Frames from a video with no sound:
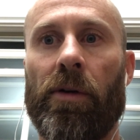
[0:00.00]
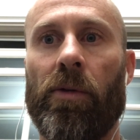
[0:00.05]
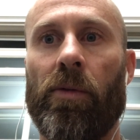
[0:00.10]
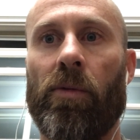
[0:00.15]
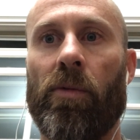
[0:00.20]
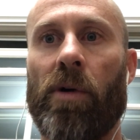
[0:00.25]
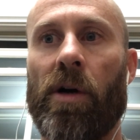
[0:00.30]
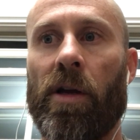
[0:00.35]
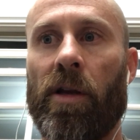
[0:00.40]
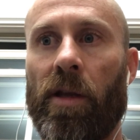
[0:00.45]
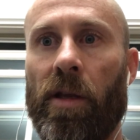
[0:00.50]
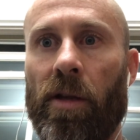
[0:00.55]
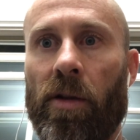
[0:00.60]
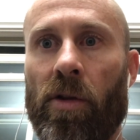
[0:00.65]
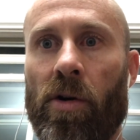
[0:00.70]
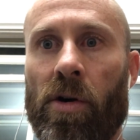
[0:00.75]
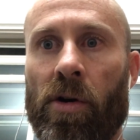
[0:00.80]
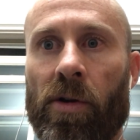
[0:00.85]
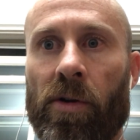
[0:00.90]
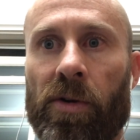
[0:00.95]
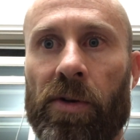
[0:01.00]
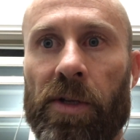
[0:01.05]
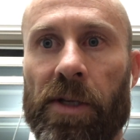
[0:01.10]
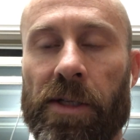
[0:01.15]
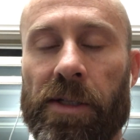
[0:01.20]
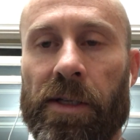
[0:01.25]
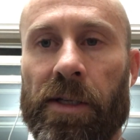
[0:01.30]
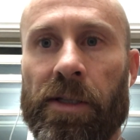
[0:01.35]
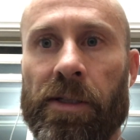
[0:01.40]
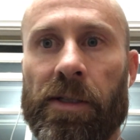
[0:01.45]
walking longer
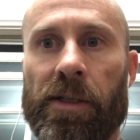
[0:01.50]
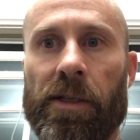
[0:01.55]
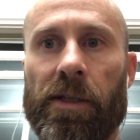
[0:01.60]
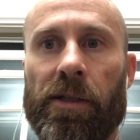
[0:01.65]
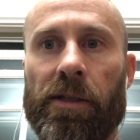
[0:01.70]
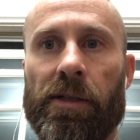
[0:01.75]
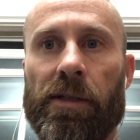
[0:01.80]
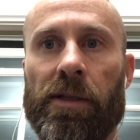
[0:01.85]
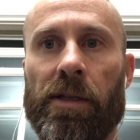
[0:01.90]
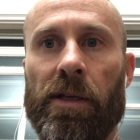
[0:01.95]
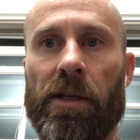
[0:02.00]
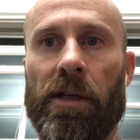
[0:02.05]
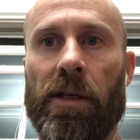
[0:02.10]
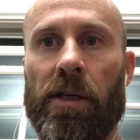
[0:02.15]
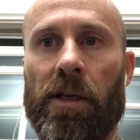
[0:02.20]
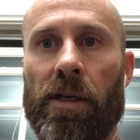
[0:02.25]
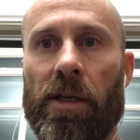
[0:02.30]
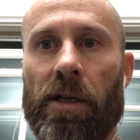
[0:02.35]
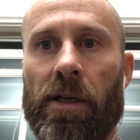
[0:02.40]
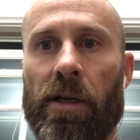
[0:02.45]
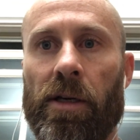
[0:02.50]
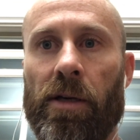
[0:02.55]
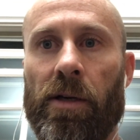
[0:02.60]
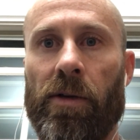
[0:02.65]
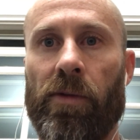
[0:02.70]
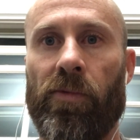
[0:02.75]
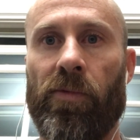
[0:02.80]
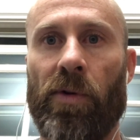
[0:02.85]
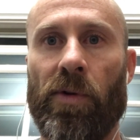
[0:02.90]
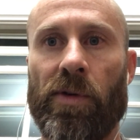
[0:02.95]
distances,
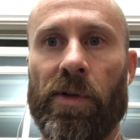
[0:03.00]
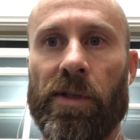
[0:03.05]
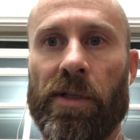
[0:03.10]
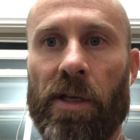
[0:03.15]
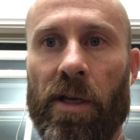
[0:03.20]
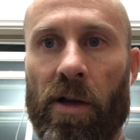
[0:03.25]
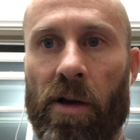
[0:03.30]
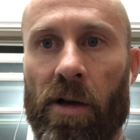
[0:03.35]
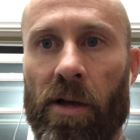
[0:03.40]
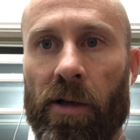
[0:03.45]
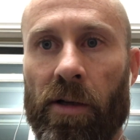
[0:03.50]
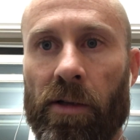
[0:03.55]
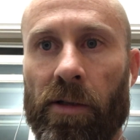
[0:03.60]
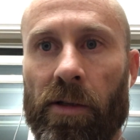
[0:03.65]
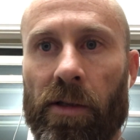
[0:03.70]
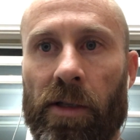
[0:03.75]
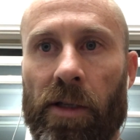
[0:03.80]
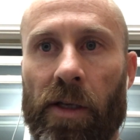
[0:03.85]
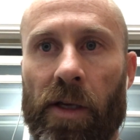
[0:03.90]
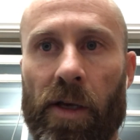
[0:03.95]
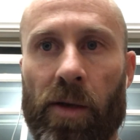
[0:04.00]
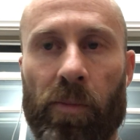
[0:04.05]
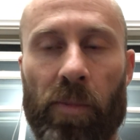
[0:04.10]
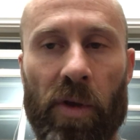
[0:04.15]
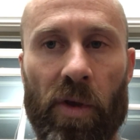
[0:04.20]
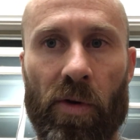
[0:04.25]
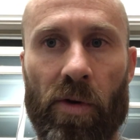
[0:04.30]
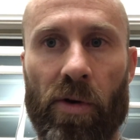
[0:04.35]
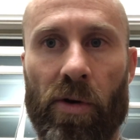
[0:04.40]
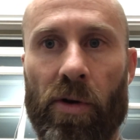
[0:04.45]
focusing on the
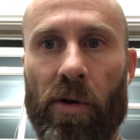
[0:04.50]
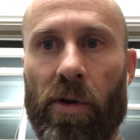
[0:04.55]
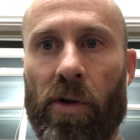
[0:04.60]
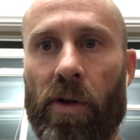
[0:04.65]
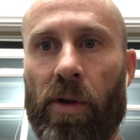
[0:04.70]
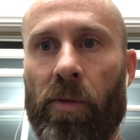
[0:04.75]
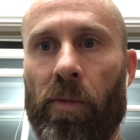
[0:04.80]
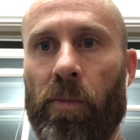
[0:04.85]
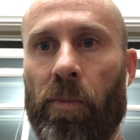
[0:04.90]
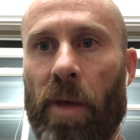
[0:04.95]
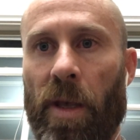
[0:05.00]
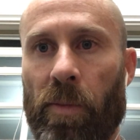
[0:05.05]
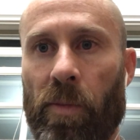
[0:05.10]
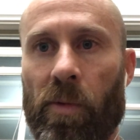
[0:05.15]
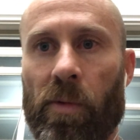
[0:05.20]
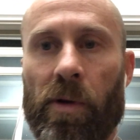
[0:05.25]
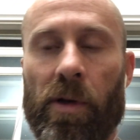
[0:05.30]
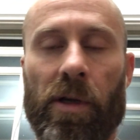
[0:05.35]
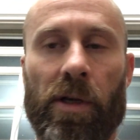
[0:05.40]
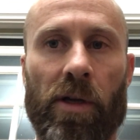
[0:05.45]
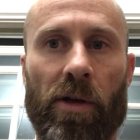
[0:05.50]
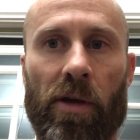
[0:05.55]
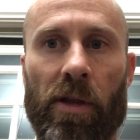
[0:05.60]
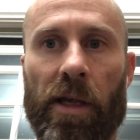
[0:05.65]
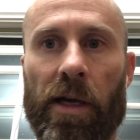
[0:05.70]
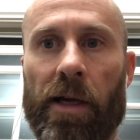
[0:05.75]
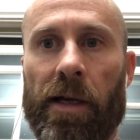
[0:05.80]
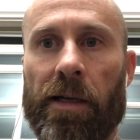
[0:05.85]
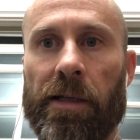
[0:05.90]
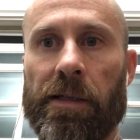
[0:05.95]
computer and paperwork and all
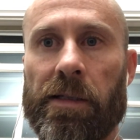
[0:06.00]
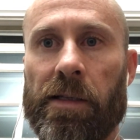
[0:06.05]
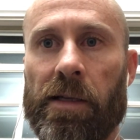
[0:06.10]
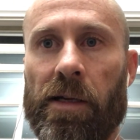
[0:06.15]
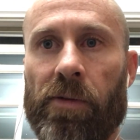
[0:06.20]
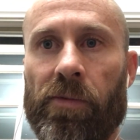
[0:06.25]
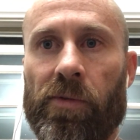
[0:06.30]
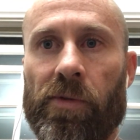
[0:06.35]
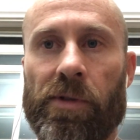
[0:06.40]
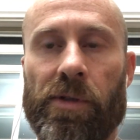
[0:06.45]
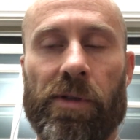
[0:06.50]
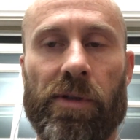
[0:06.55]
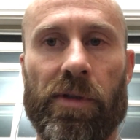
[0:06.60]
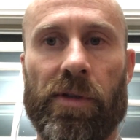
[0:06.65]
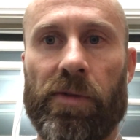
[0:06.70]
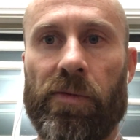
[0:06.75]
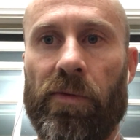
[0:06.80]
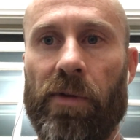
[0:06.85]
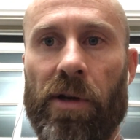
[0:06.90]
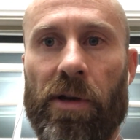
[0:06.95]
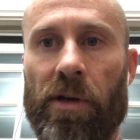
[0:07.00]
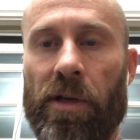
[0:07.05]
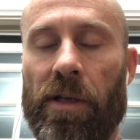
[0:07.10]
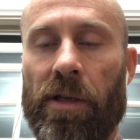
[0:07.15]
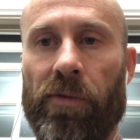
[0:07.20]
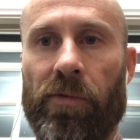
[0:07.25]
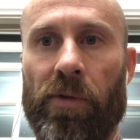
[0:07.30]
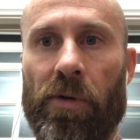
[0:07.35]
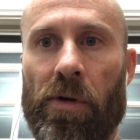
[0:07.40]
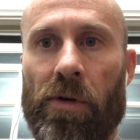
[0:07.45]
that kind of stuff was just very
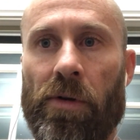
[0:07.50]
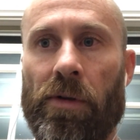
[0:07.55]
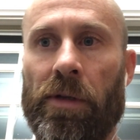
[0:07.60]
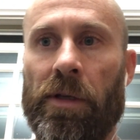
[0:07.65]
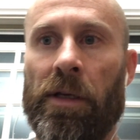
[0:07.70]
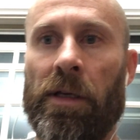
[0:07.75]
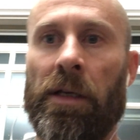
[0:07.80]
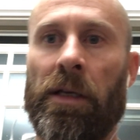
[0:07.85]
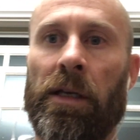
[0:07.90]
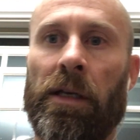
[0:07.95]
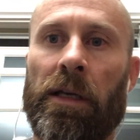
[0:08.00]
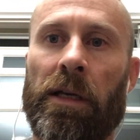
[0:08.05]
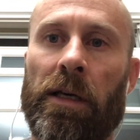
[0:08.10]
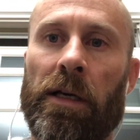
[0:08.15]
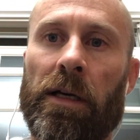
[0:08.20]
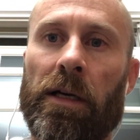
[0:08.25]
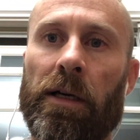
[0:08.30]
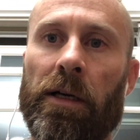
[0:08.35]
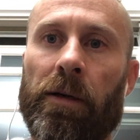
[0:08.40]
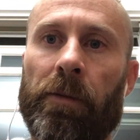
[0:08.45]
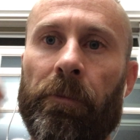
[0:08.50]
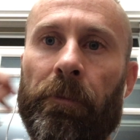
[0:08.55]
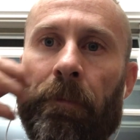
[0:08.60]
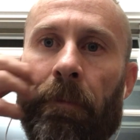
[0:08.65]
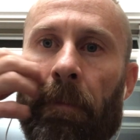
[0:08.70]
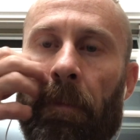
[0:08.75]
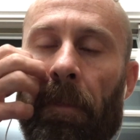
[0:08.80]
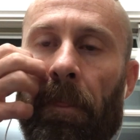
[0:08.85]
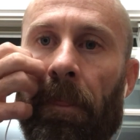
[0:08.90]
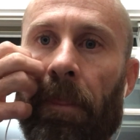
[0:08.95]
difficult.
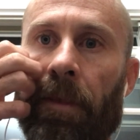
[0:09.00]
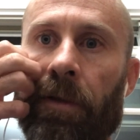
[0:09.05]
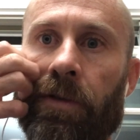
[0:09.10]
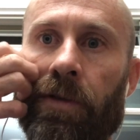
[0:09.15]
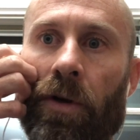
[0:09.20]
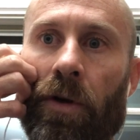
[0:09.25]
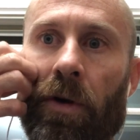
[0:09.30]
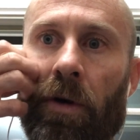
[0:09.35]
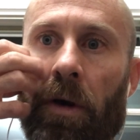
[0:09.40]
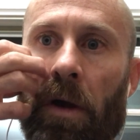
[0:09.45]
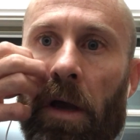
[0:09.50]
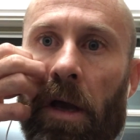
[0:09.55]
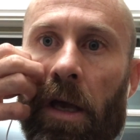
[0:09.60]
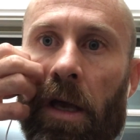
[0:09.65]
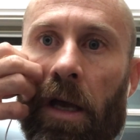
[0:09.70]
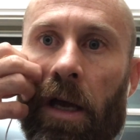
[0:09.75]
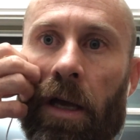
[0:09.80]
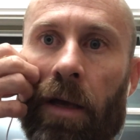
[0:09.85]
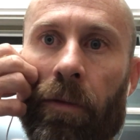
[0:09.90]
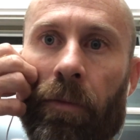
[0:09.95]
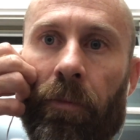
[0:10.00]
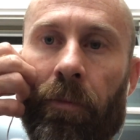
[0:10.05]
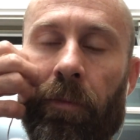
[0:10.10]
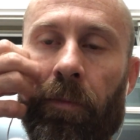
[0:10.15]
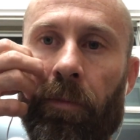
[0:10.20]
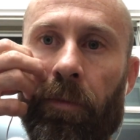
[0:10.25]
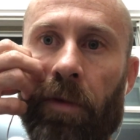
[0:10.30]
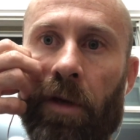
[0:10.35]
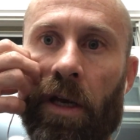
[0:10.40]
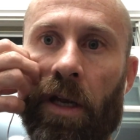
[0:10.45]
So I
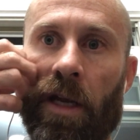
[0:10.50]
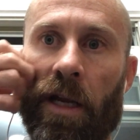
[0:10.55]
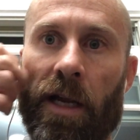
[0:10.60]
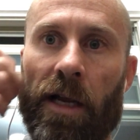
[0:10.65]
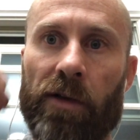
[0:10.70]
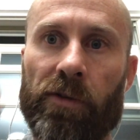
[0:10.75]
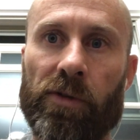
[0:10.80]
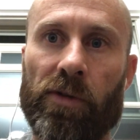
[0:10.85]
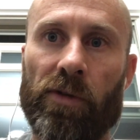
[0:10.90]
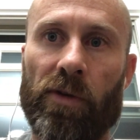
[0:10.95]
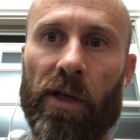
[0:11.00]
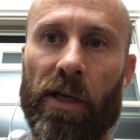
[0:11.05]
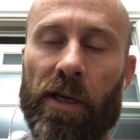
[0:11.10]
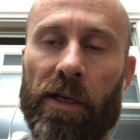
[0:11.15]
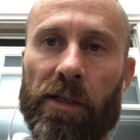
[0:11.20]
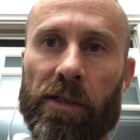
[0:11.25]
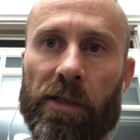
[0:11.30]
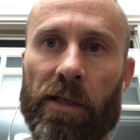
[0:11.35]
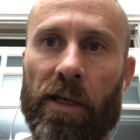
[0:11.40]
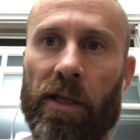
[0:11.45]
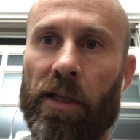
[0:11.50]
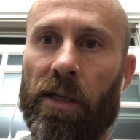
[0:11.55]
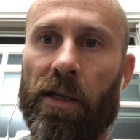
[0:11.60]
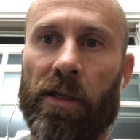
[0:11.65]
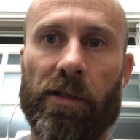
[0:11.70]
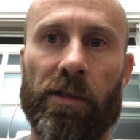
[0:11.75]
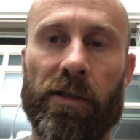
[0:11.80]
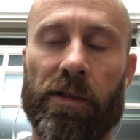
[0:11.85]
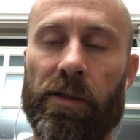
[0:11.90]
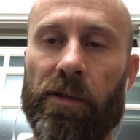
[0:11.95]
got it out 2 days and
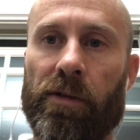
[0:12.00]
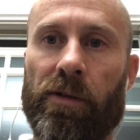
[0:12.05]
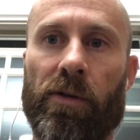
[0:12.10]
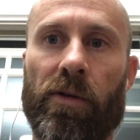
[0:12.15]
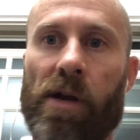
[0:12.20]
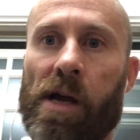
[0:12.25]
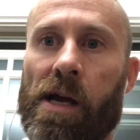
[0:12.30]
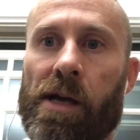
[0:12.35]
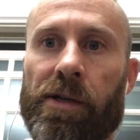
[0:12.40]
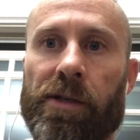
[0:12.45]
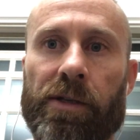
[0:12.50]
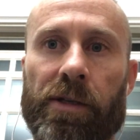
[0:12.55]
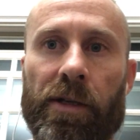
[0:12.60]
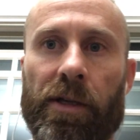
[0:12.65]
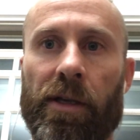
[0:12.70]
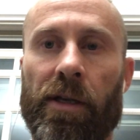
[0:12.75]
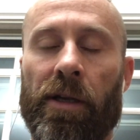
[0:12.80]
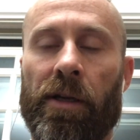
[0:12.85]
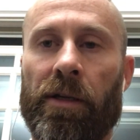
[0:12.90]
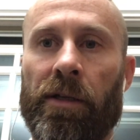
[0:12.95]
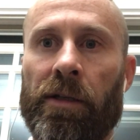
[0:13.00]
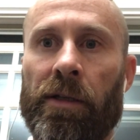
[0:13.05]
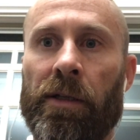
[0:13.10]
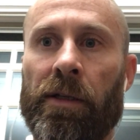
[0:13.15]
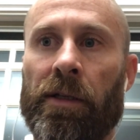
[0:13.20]
then just crashed again.